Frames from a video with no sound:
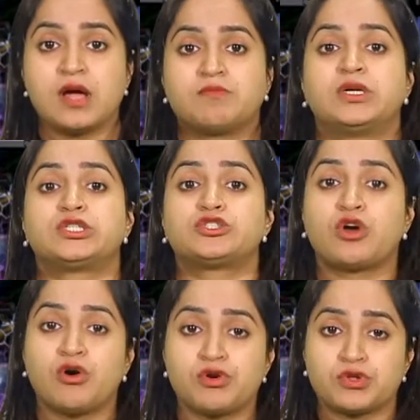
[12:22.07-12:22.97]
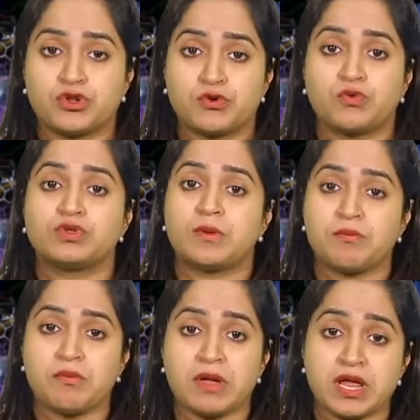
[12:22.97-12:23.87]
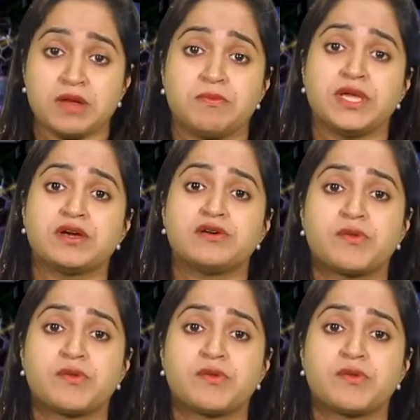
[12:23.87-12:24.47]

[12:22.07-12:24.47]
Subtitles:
but through the mere